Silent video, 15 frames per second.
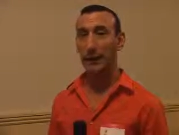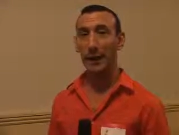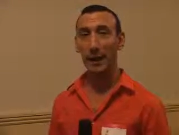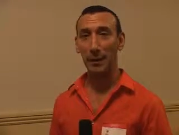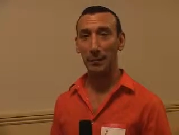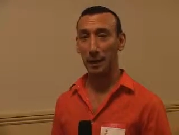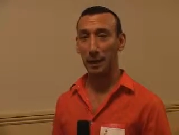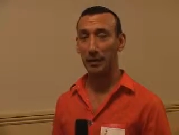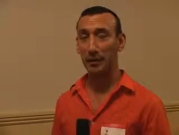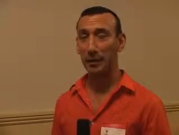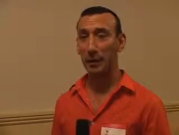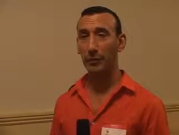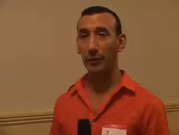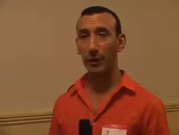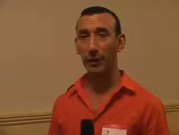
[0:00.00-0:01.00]
Hi, my name is
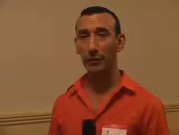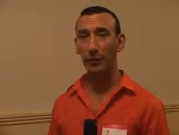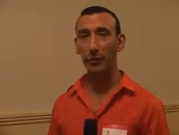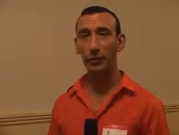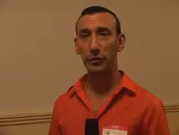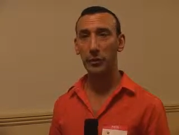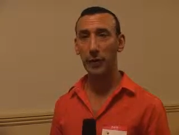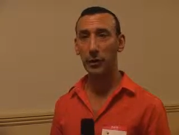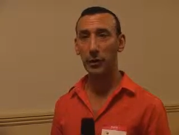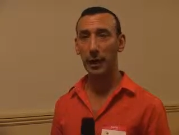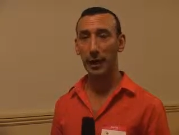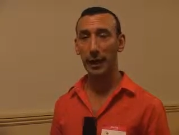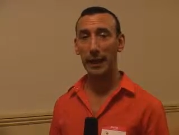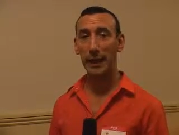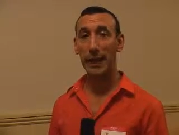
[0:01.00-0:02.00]
Anthony Fusco,
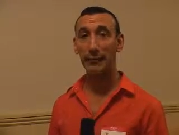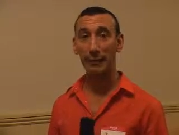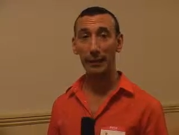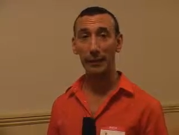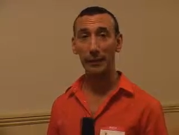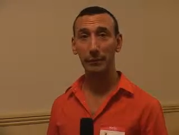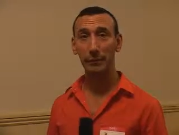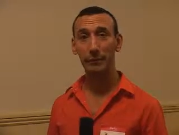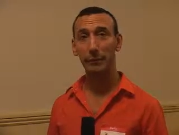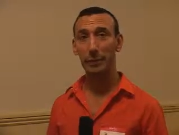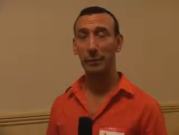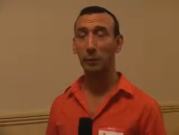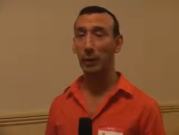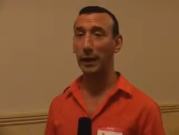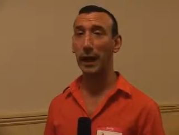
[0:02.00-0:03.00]
and I have a
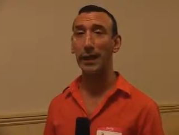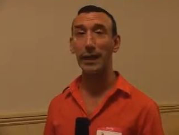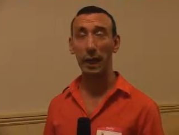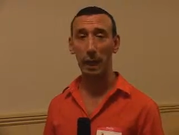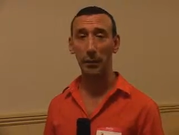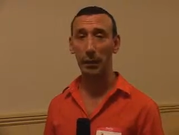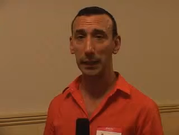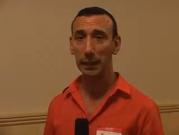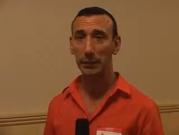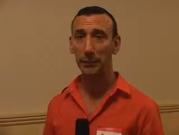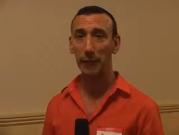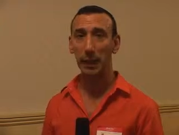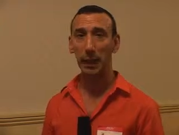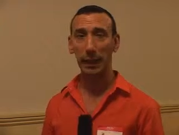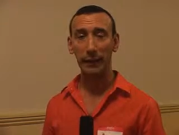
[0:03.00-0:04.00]
one-act comedy
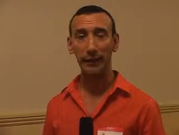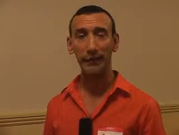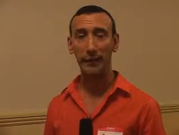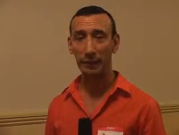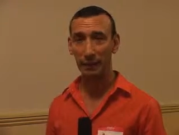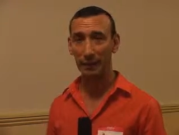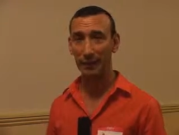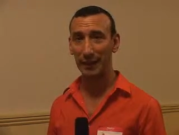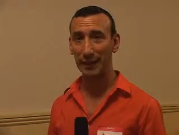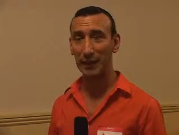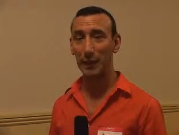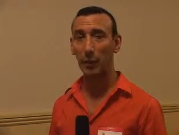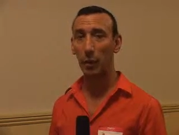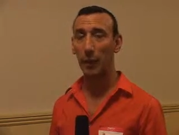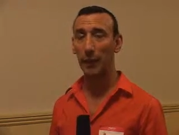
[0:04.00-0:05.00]
in Series
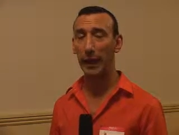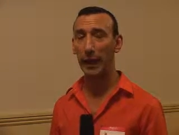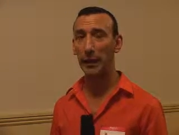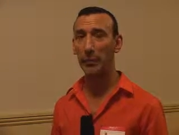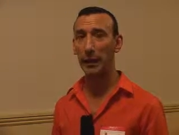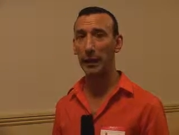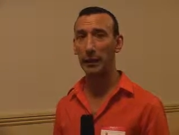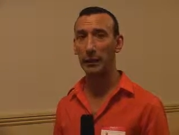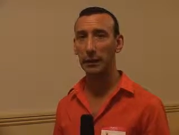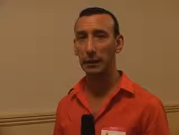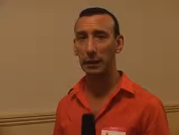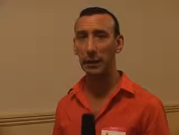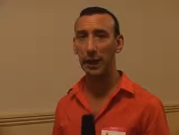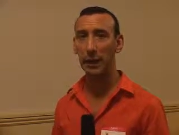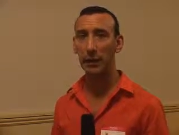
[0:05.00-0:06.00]
E called The Handbag
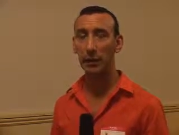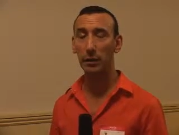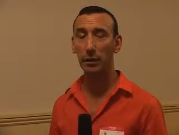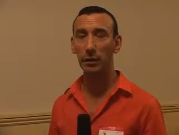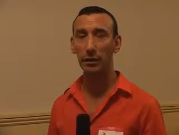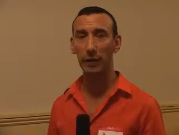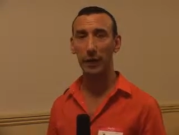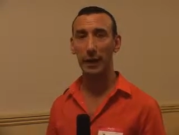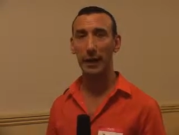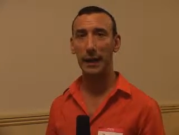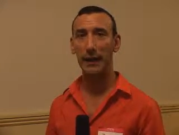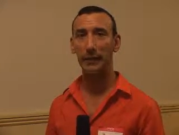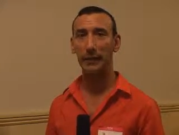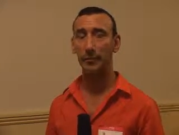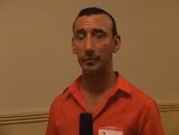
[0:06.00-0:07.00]
Click Clack Girls,
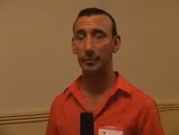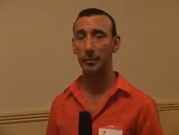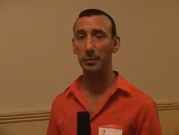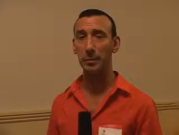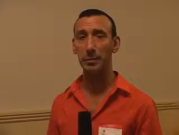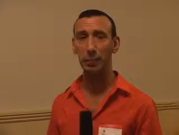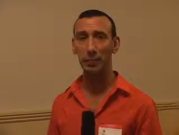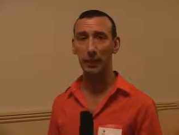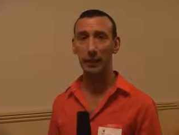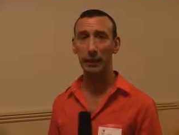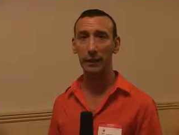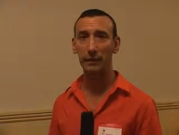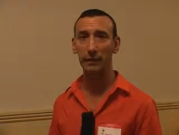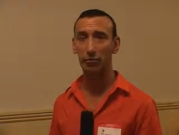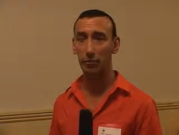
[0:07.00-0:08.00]
and it's to be
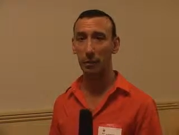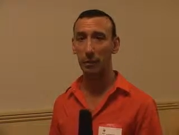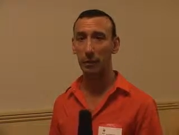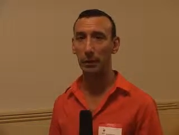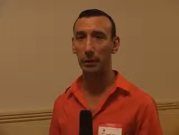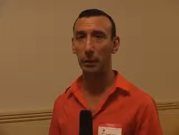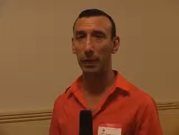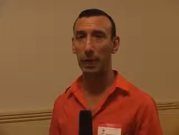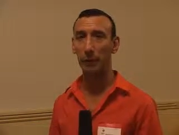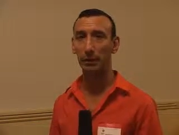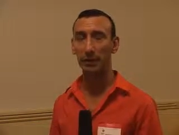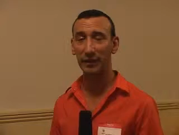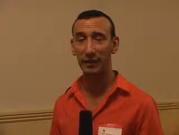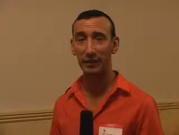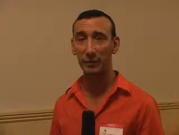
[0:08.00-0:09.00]
presented at the Strawberry One Act
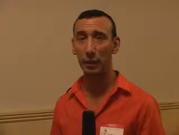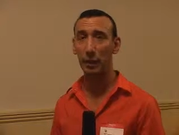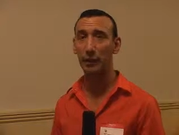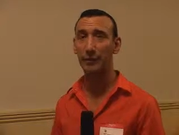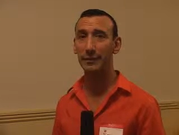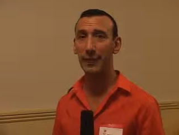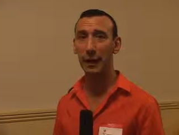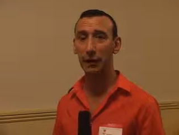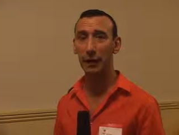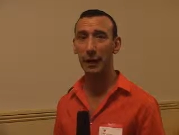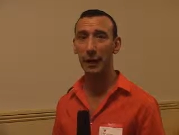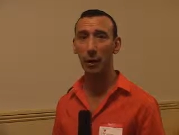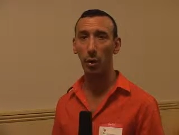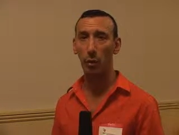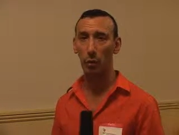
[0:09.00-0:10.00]
Festival on
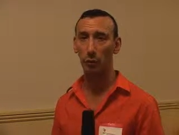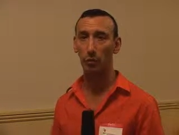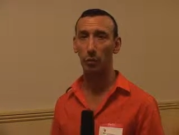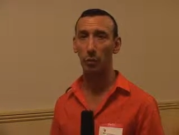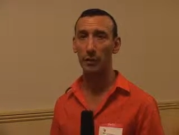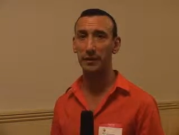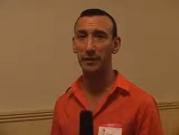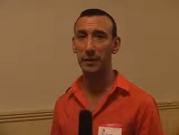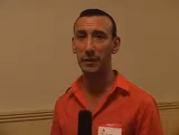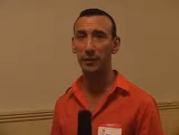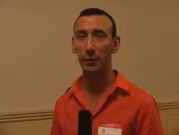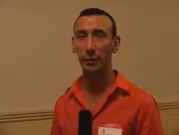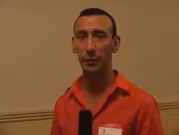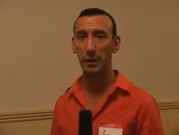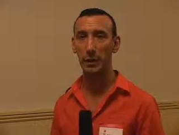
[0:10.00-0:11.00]
Saturday, August 14th
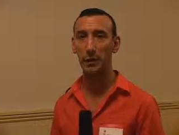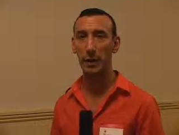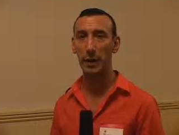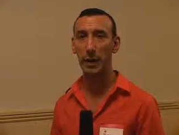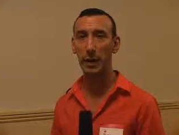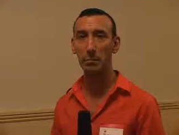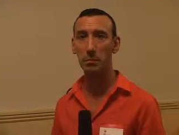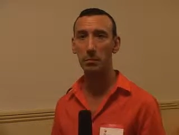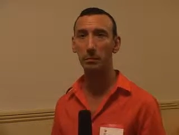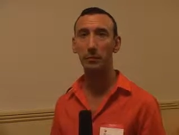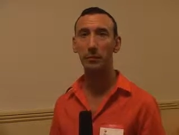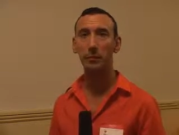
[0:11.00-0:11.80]
at 3 p.m.